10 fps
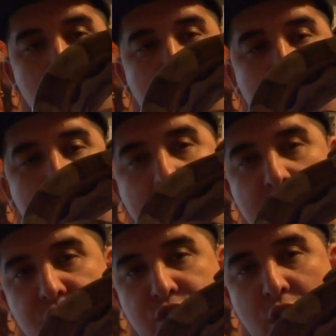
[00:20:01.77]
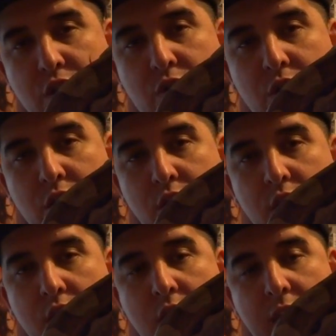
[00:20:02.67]
One has jungle
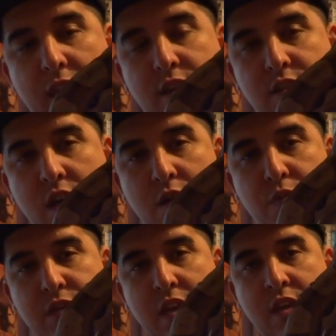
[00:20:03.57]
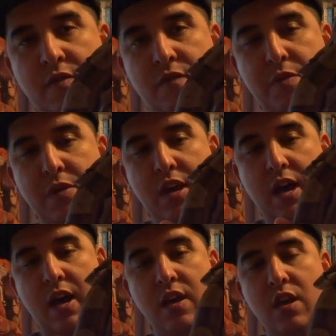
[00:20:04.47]
and is 100% hit
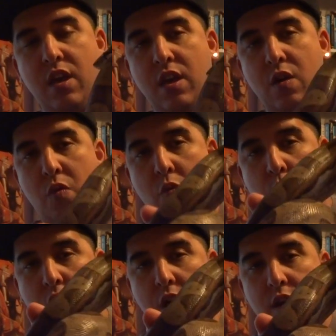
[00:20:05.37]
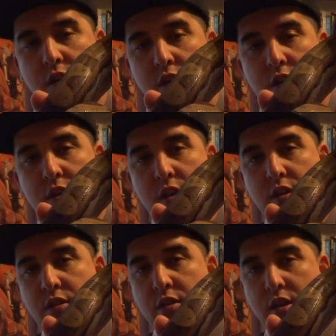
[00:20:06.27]
VPI. One
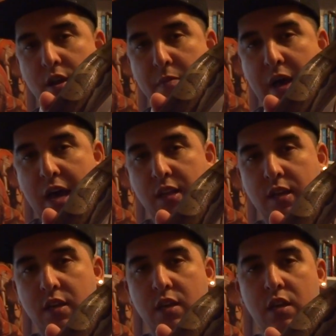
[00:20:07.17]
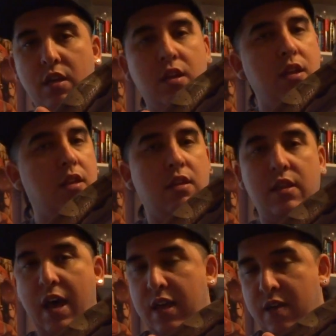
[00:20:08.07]
is a Motley,
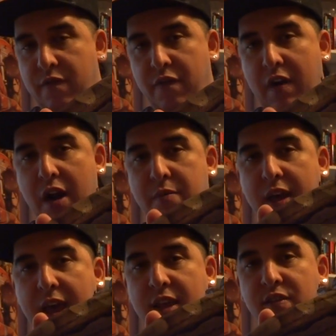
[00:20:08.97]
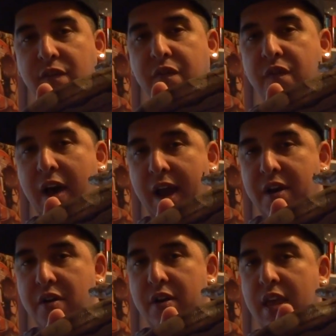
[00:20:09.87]
not hit for fire, but has
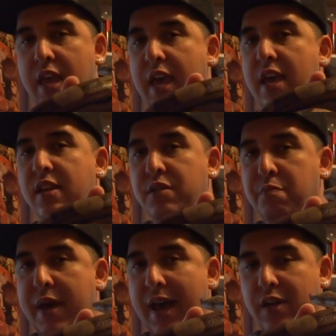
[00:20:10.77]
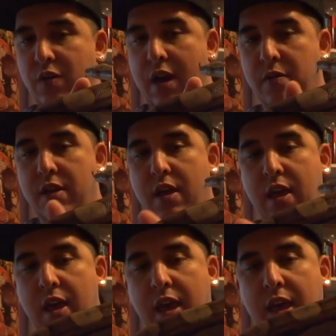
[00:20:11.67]
fire in his background.
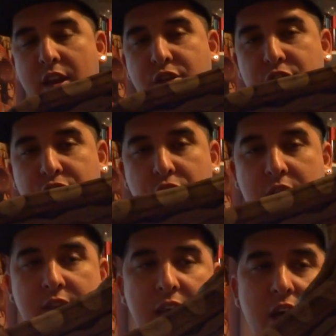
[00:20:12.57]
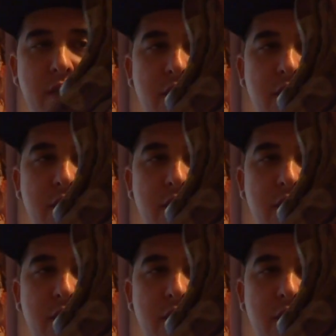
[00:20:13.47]
And it just, you can tell